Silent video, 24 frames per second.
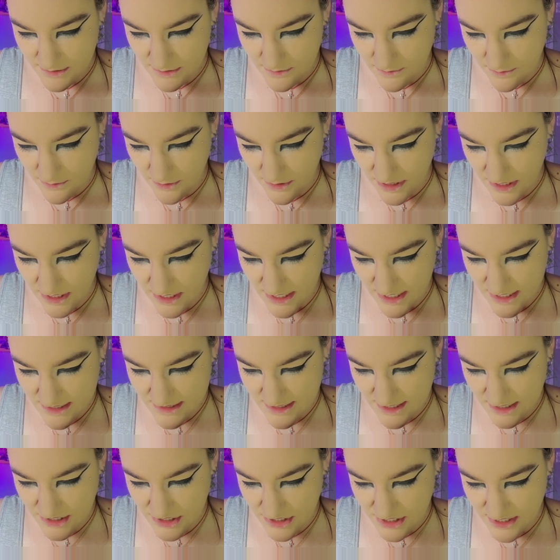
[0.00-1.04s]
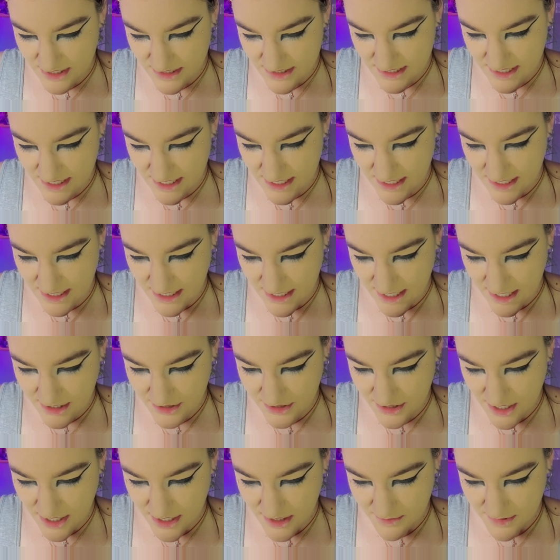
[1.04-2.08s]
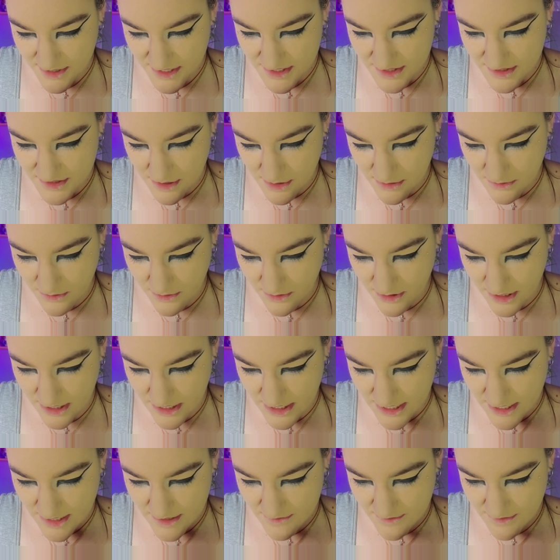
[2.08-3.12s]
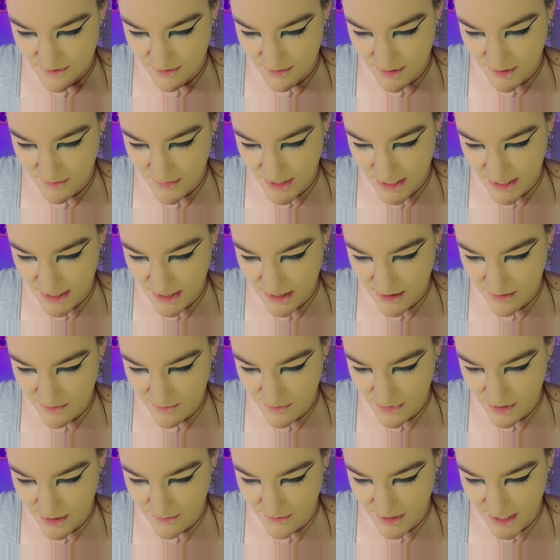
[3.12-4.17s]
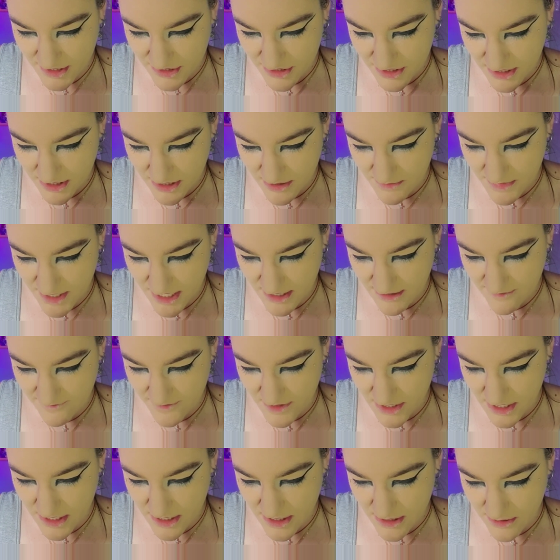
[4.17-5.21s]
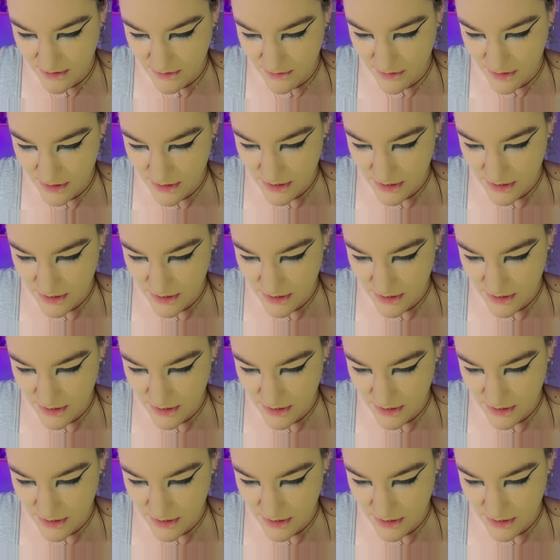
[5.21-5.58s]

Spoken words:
Organization is key. I try to be so organized with my makeup. I'm actually going to make a video